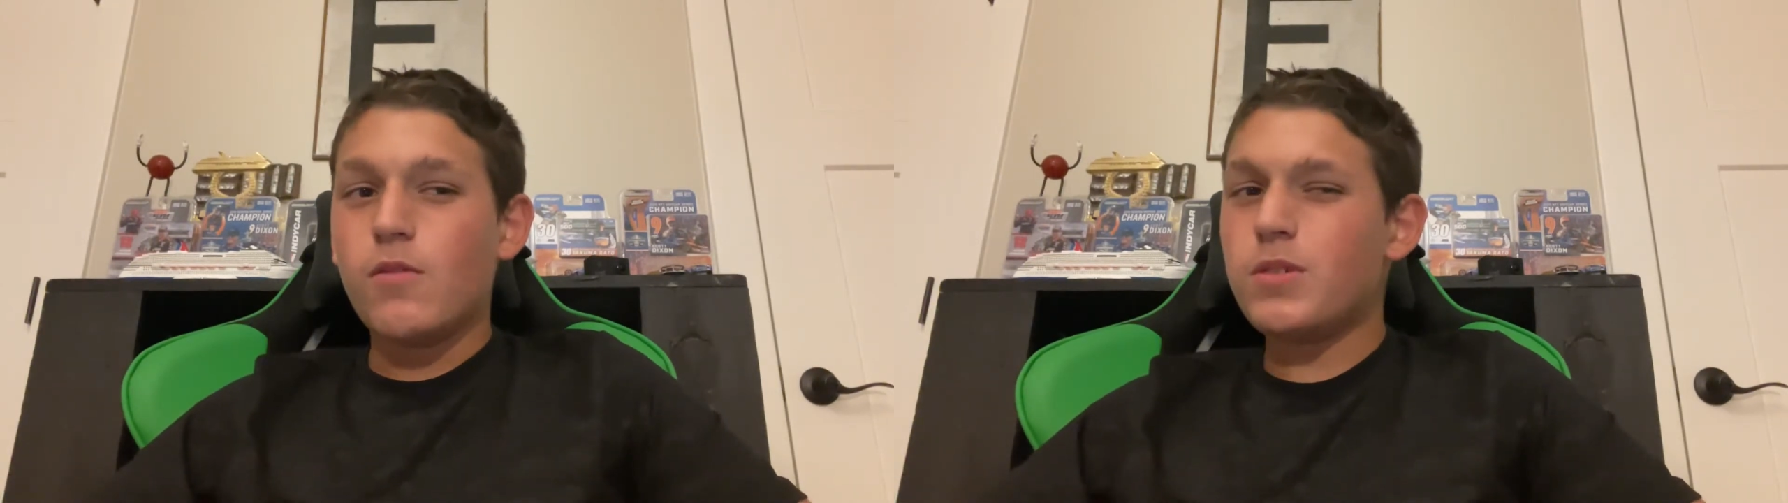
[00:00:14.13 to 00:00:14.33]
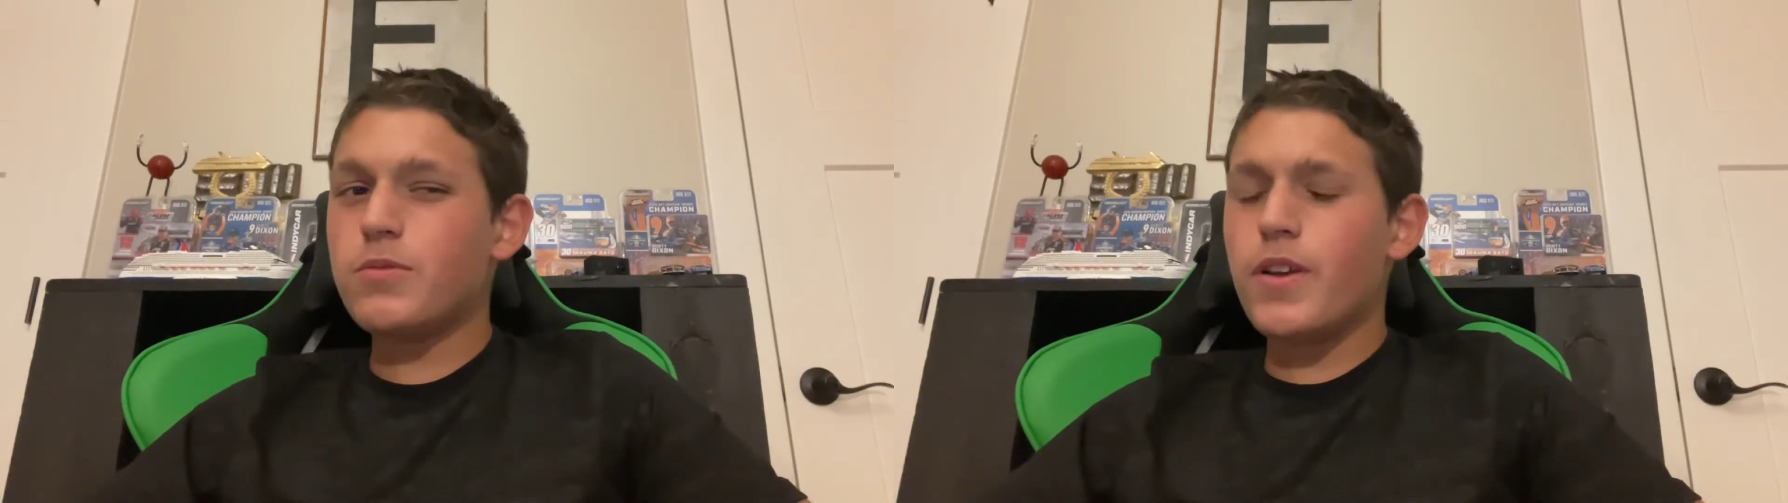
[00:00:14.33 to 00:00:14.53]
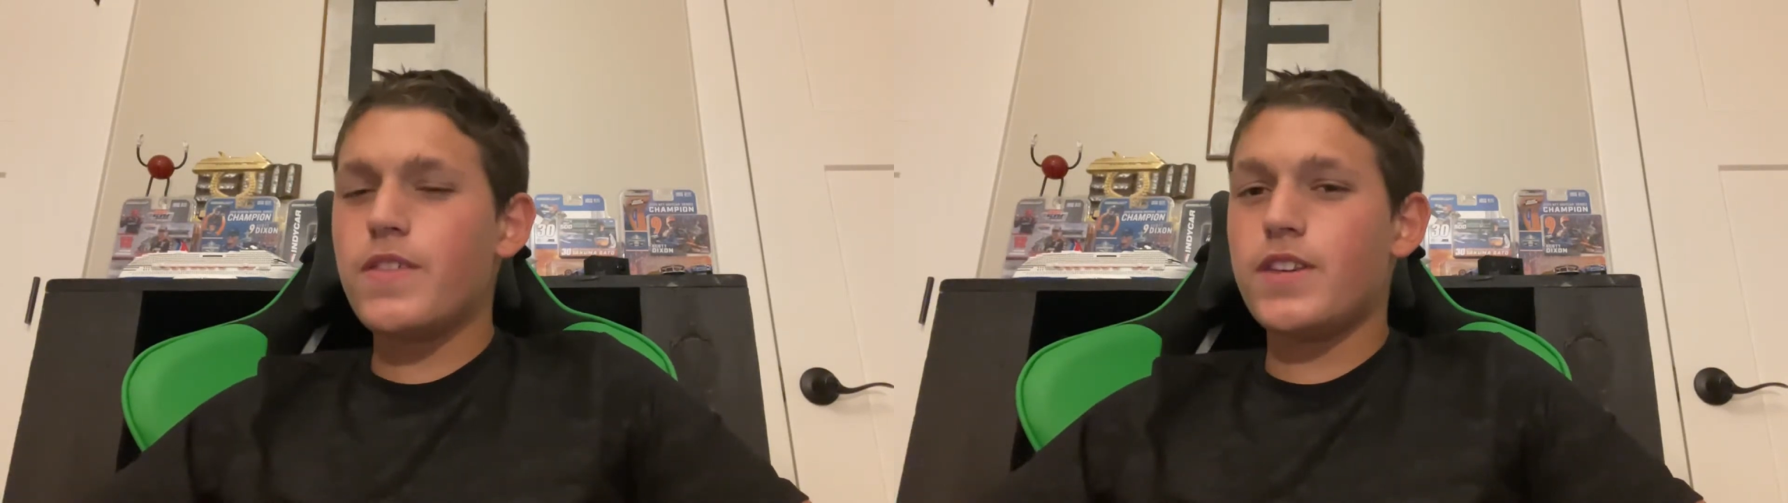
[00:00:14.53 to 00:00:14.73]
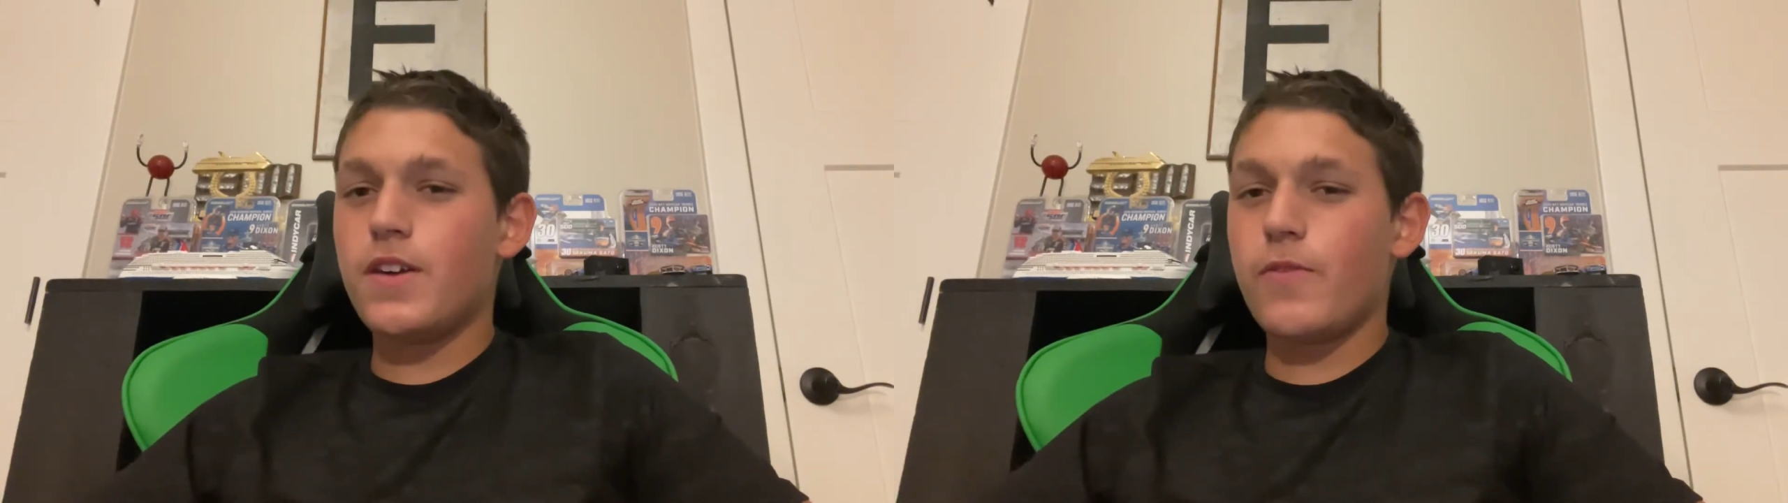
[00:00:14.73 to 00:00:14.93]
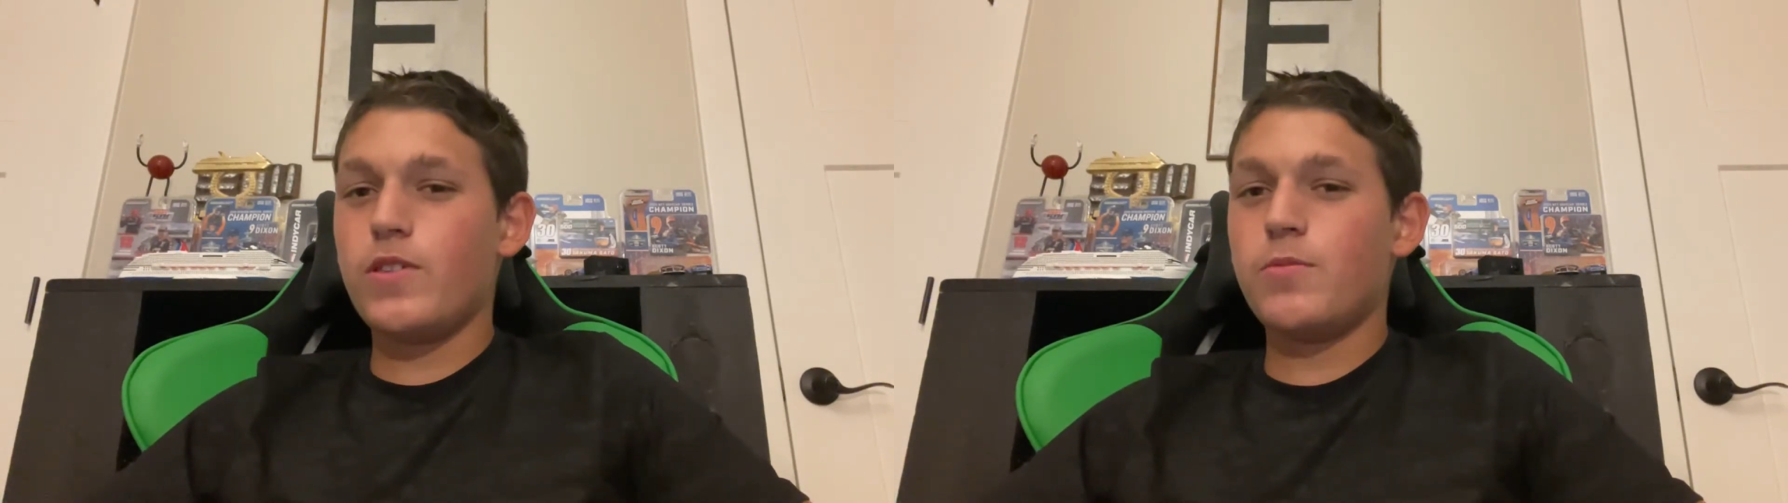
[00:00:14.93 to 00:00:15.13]
what's really the
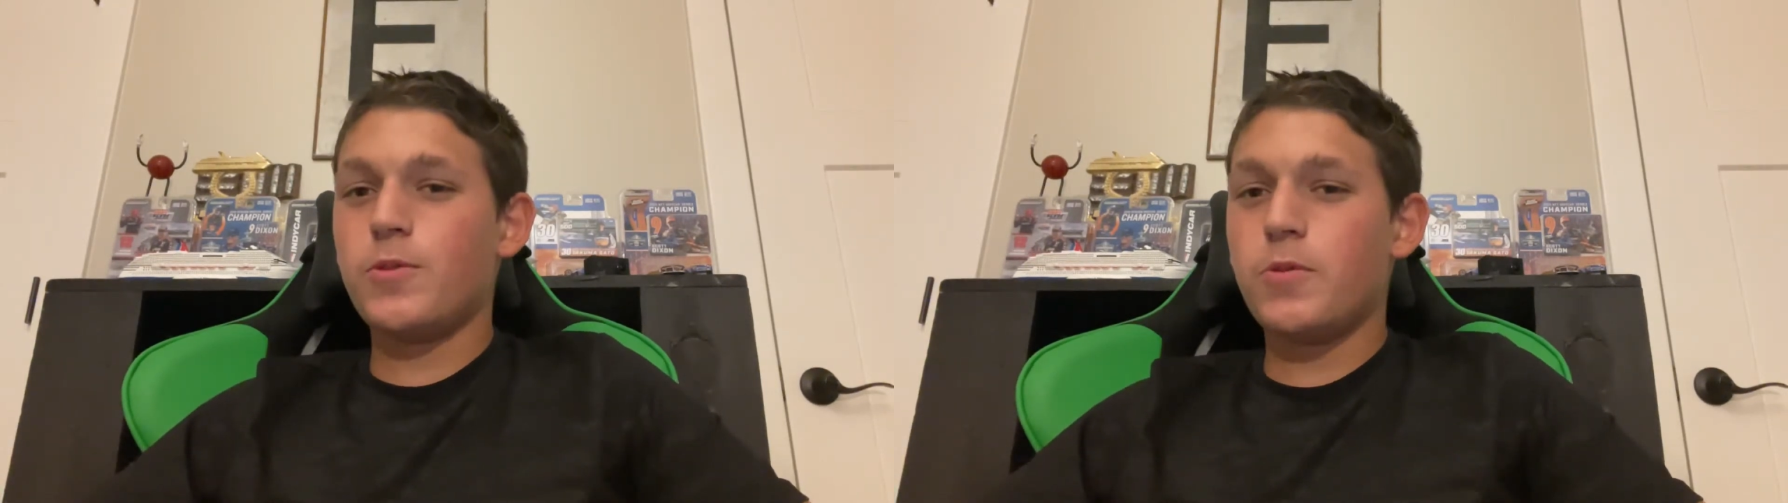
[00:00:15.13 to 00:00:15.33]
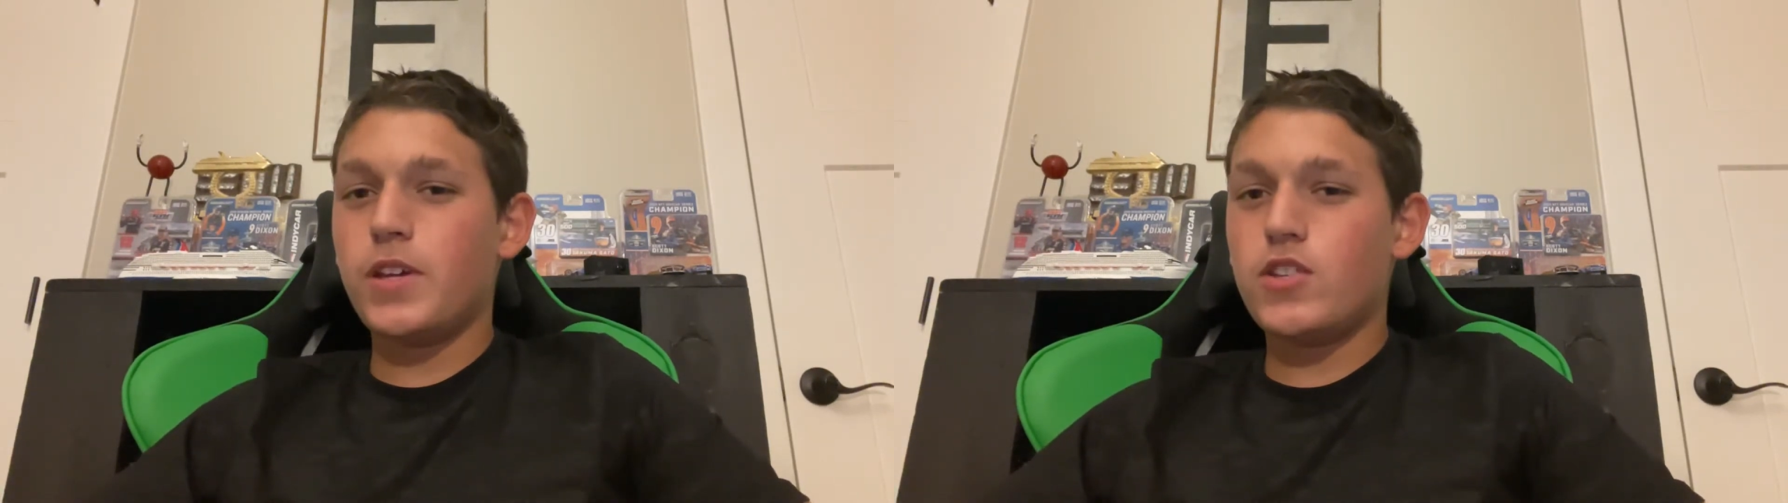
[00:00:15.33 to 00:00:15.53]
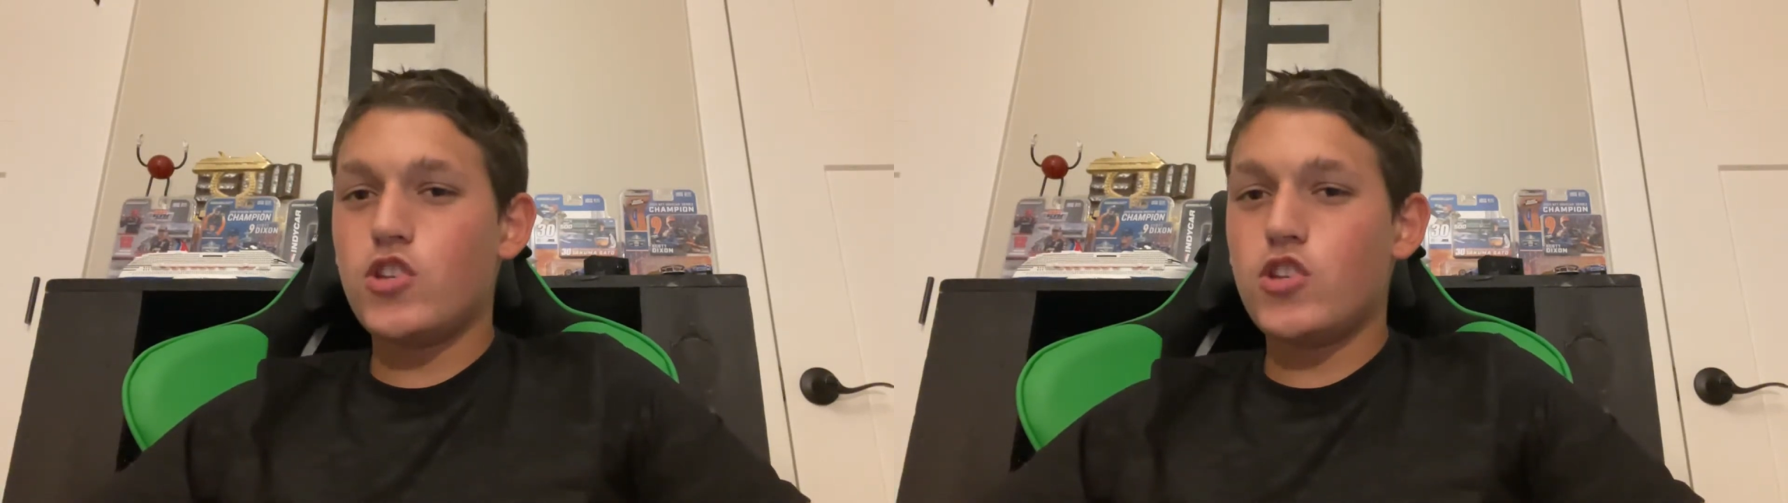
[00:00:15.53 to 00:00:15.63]
difference between